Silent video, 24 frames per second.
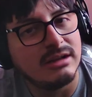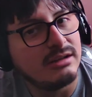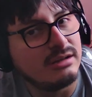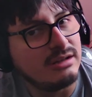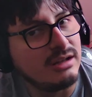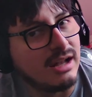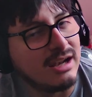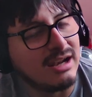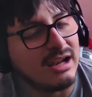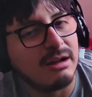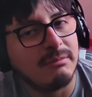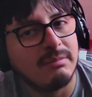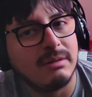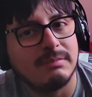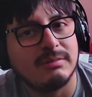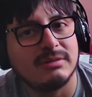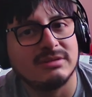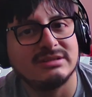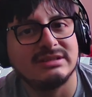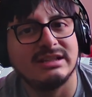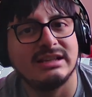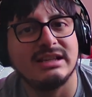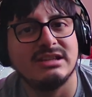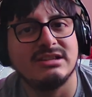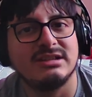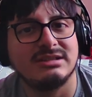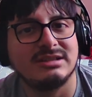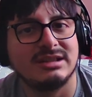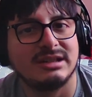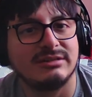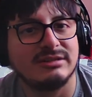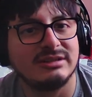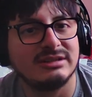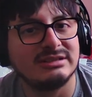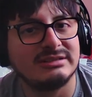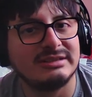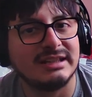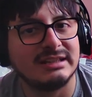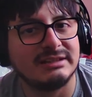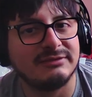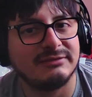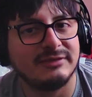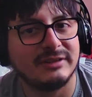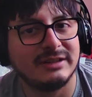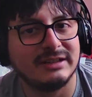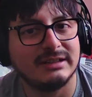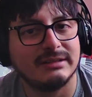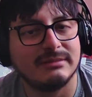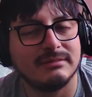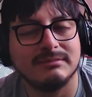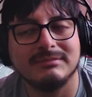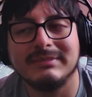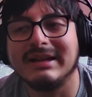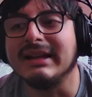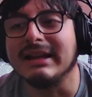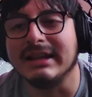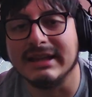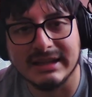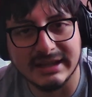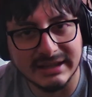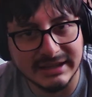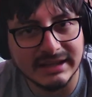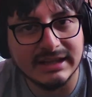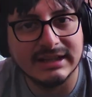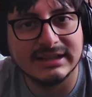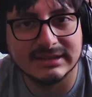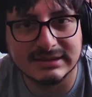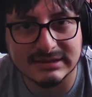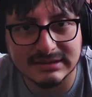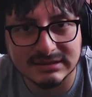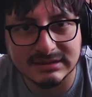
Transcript: A lot of people are saying Chicharito is not fit. Man, he is.